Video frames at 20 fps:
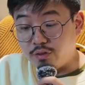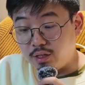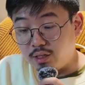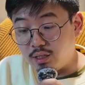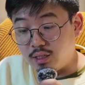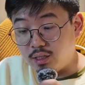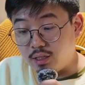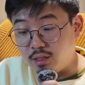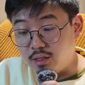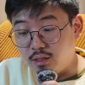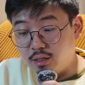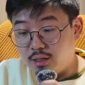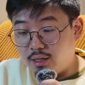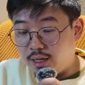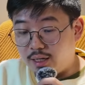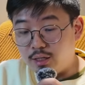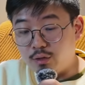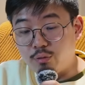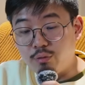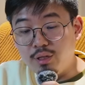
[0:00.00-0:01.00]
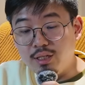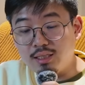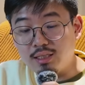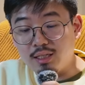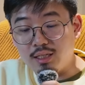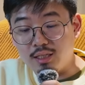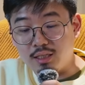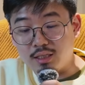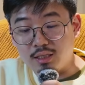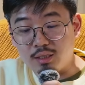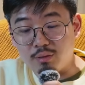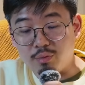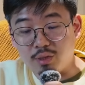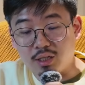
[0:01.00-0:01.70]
Infinity. And the reason is